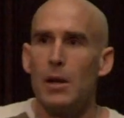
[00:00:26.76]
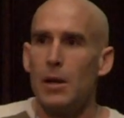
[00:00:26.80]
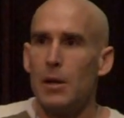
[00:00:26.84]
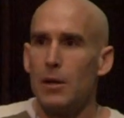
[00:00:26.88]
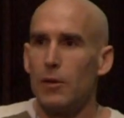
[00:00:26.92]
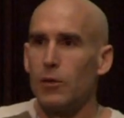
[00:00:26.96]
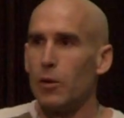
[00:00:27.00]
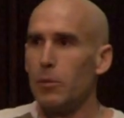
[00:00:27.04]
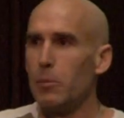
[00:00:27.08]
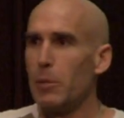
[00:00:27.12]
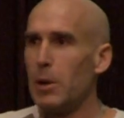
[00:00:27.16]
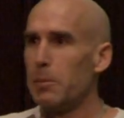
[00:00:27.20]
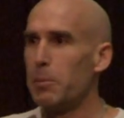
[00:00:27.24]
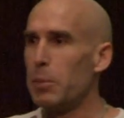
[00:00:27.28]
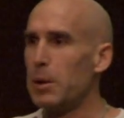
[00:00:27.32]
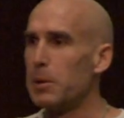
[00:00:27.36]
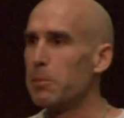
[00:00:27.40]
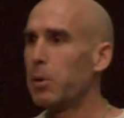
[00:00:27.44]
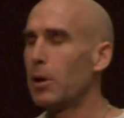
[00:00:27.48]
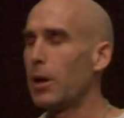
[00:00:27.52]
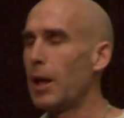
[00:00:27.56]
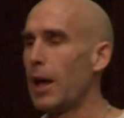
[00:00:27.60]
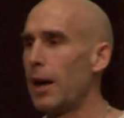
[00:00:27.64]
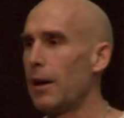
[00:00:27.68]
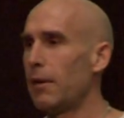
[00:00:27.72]
So many
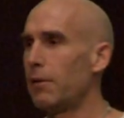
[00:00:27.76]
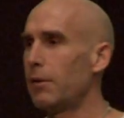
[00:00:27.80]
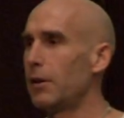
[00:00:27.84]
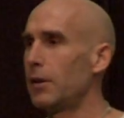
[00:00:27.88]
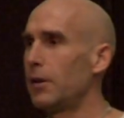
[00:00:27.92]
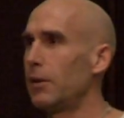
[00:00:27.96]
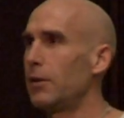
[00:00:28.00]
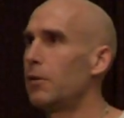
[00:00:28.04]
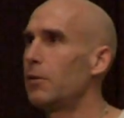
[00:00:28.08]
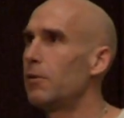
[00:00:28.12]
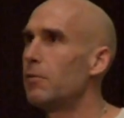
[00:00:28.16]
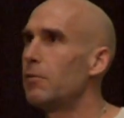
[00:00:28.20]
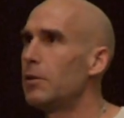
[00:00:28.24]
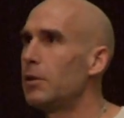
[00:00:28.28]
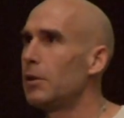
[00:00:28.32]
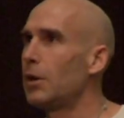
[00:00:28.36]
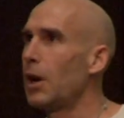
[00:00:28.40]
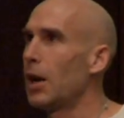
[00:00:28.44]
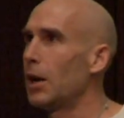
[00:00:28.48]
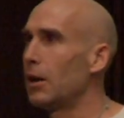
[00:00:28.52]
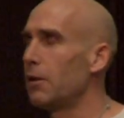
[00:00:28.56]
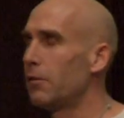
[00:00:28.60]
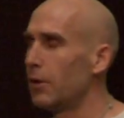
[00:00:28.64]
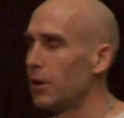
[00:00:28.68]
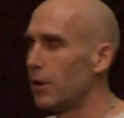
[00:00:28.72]
people have a
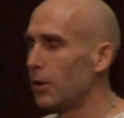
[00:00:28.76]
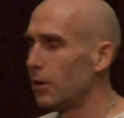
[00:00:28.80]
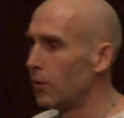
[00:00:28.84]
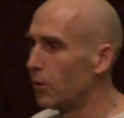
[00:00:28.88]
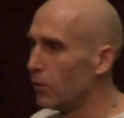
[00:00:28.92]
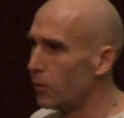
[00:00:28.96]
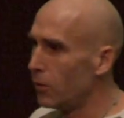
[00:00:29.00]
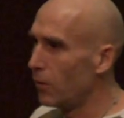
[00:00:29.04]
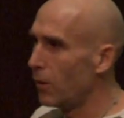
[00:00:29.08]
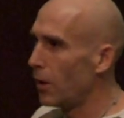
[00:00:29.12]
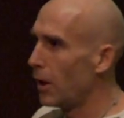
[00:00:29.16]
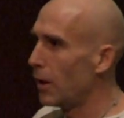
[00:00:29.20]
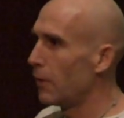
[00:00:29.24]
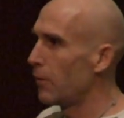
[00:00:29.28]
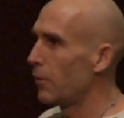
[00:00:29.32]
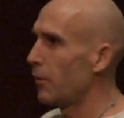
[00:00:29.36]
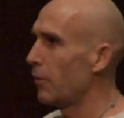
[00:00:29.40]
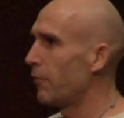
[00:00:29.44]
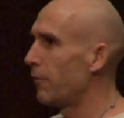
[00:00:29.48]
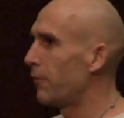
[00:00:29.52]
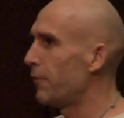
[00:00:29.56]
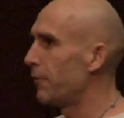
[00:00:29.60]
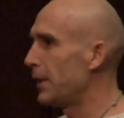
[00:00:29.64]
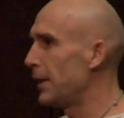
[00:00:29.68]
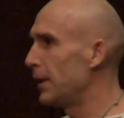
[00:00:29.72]
kind of a
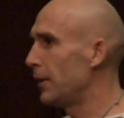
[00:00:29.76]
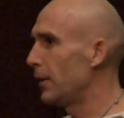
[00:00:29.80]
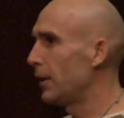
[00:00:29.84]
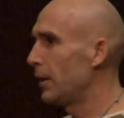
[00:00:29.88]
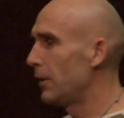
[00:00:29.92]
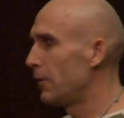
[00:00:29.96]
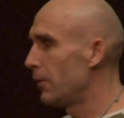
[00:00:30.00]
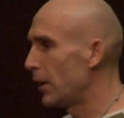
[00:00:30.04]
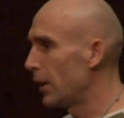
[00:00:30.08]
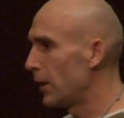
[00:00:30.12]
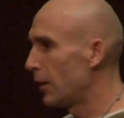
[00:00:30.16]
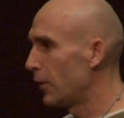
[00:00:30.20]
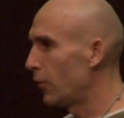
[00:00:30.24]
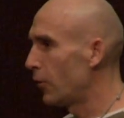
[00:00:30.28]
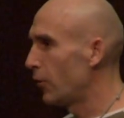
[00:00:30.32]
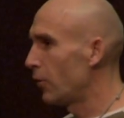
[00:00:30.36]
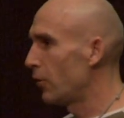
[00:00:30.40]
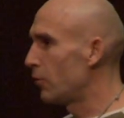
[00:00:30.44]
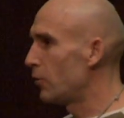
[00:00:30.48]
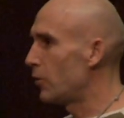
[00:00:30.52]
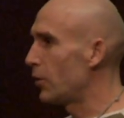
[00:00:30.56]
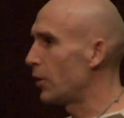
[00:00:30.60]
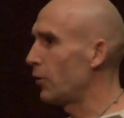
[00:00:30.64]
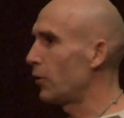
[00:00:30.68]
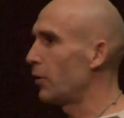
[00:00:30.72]
feeling that it's
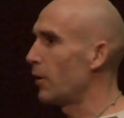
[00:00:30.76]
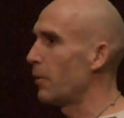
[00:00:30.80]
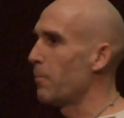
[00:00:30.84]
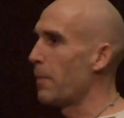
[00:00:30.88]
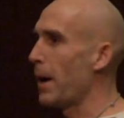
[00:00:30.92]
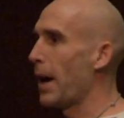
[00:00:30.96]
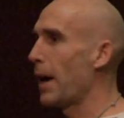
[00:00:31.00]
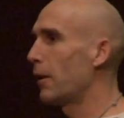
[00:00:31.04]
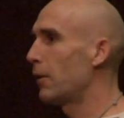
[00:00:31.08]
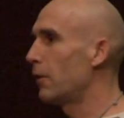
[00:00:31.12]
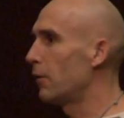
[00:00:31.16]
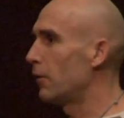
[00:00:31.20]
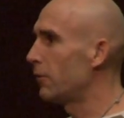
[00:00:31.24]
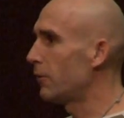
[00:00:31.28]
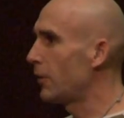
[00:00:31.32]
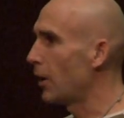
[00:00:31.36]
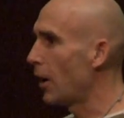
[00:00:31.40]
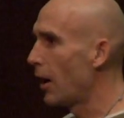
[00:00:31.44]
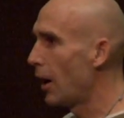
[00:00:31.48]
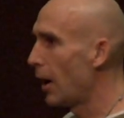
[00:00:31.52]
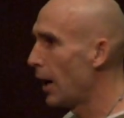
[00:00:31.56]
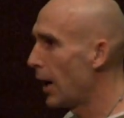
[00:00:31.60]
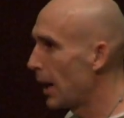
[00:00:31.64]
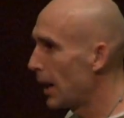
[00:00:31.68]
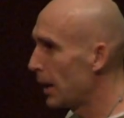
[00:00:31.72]
just a matter of
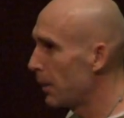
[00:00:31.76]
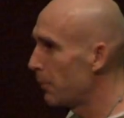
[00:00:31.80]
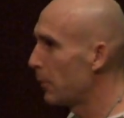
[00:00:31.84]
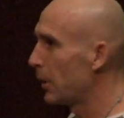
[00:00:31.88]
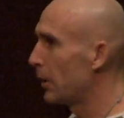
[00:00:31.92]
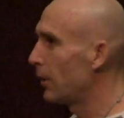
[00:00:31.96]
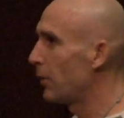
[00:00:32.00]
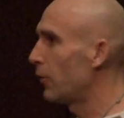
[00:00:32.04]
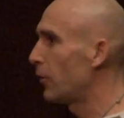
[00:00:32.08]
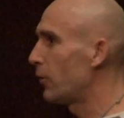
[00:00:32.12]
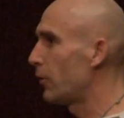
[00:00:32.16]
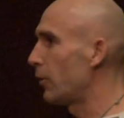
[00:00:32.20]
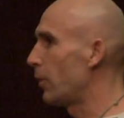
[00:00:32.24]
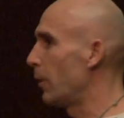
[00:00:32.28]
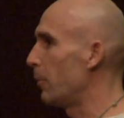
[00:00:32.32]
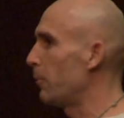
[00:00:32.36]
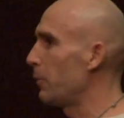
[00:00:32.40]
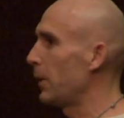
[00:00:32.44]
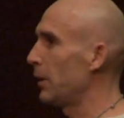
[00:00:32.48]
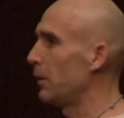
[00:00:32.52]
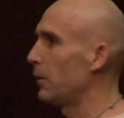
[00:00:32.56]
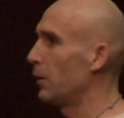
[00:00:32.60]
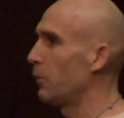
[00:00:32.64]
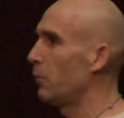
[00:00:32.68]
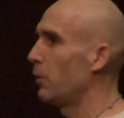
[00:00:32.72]
time, and it's
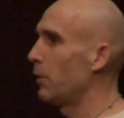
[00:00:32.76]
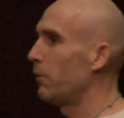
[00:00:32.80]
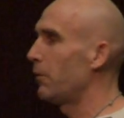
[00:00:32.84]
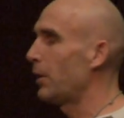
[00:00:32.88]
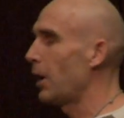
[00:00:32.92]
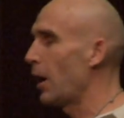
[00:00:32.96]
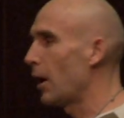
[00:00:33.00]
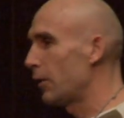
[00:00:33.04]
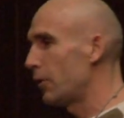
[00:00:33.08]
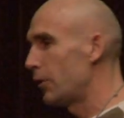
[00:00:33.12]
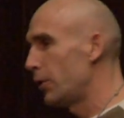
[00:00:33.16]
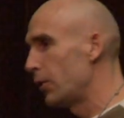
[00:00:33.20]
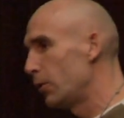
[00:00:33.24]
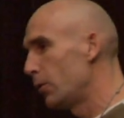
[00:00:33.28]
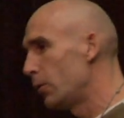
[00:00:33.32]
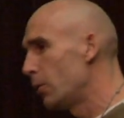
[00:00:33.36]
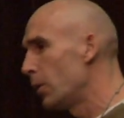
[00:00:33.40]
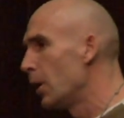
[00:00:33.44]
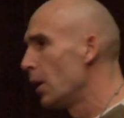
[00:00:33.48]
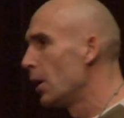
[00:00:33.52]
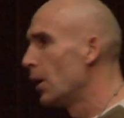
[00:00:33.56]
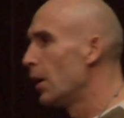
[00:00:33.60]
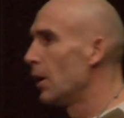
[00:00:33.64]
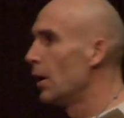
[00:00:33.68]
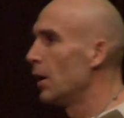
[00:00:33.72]
something that we've got to
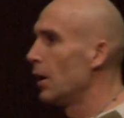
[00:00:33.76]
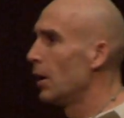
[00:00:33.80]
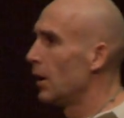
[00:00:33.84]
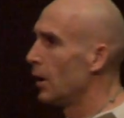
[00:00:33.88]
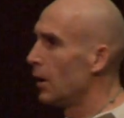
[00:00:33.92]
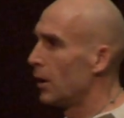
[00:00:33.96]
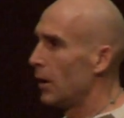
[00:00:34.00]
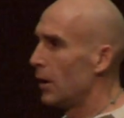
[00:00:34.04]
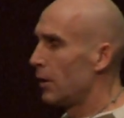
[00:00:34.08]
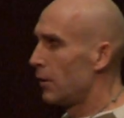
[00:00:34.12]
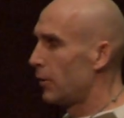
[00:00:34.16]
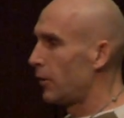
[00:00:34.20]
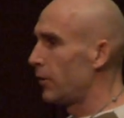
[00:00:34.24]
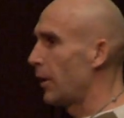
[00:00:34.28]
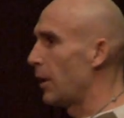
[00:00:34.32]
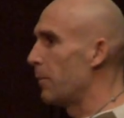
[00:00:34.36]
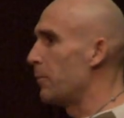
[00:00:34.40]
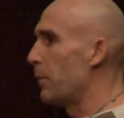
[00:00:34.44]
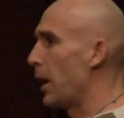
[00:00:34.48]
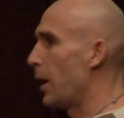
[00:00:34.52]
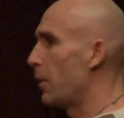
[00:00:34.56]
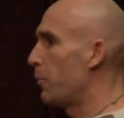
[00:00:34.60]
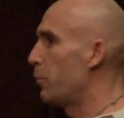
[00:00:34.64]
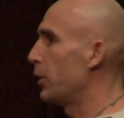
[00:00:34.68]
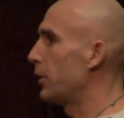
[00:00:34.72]

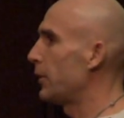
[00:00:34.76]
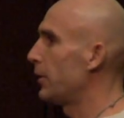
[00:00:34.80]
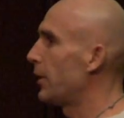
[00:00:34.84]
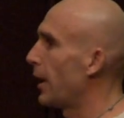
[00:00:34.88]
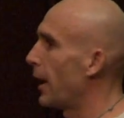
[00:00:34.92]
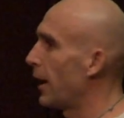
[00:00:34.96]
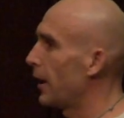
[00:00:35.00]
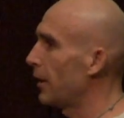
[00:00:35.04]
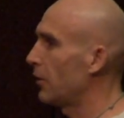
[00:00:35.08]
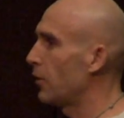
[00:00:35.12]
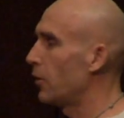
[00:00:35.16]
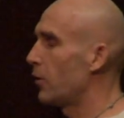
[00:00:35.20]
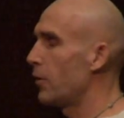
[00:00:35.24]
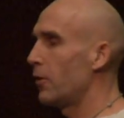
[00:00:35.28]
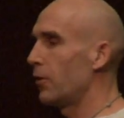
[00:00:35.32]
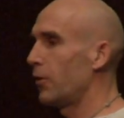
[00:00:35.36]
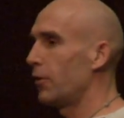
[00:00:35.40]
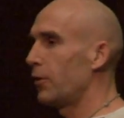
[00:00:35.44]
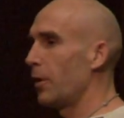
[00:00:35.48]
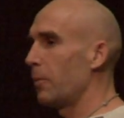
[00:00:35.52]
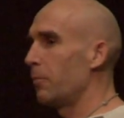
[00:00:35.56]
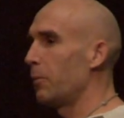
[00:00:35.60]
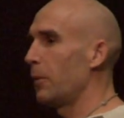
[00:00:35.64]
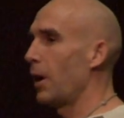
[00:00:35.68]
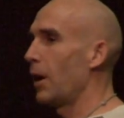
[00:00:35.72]
somehow protect, or there's
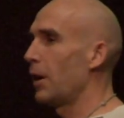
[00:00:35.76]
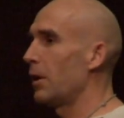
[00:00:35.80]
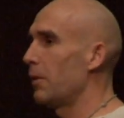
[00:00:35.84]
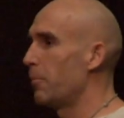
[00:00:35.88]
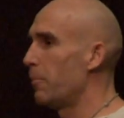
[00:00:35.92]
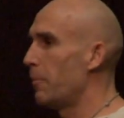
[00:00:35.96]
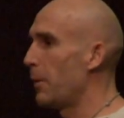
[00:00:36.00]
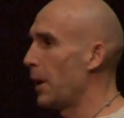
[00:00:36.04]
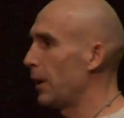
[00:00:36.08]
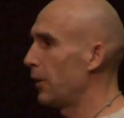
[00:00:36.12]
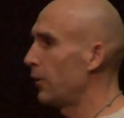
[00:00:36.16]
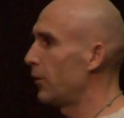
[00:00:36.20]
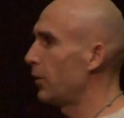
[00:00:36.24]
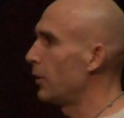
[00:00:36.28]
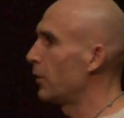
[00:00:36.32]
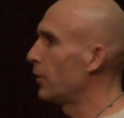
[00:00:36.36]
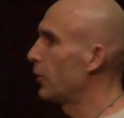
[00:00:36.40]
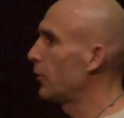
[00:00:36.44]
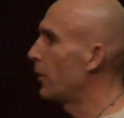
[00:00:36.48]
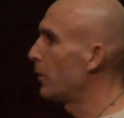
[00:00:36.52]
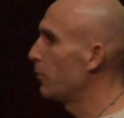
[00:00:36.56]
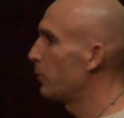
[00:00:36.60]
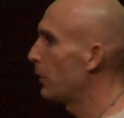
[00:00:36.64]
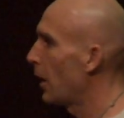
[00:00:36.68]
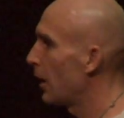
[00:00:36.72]
some kind of medicine or
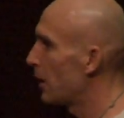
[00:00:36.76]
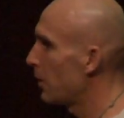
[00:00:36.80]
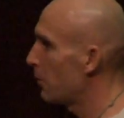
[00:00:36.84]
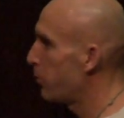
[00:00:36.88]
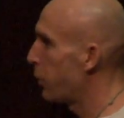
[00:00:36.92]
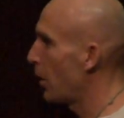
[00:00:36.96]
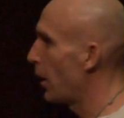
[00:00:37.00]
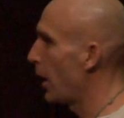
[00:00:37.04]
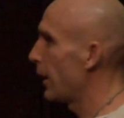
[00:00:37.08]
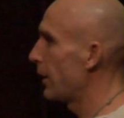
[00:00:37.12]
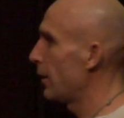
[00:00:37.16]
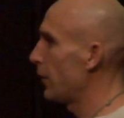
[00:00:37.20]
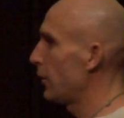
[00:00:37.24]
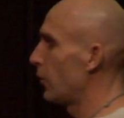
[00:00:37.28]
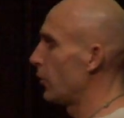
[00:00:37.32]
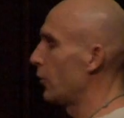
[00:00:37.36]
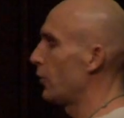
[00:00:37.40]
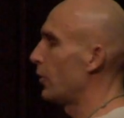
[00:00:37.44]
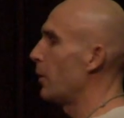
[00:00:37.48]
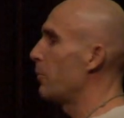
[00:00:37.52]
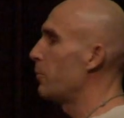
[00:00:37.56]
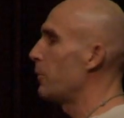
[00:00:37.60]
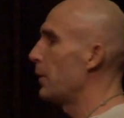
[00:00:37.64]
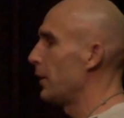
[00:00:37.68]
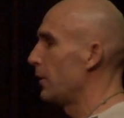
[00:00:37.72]
some kind of product or
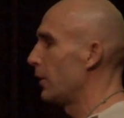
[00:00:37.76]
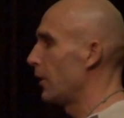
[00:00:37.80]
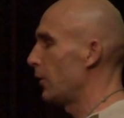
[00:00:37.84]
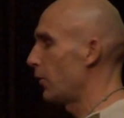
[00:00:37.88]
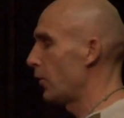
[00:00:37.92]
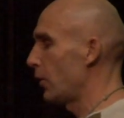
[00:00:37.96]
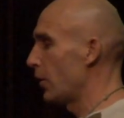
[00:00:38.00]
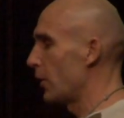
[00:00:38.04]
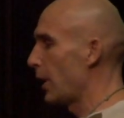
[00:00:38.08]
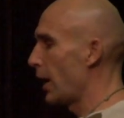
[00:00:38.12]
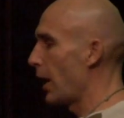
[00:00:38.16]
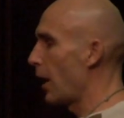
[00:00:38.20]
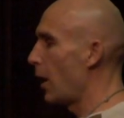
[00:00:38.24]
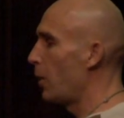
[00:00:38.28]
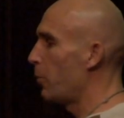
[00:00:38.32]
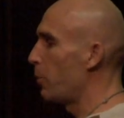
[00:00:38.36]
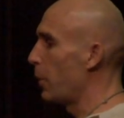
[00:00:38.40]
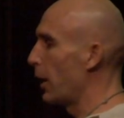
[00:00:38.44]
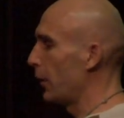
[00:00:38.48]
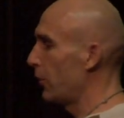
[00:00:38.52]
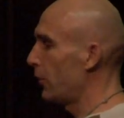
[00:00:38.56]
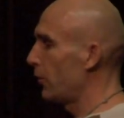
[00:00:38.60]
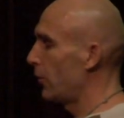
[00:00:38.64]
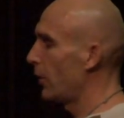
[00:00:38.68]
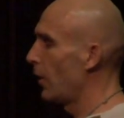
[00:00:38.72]
something that's going to help
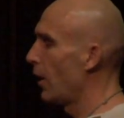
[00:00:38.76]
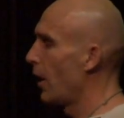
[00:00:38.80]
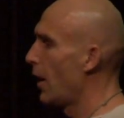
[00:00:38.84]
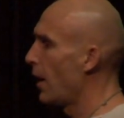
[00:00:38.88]
us.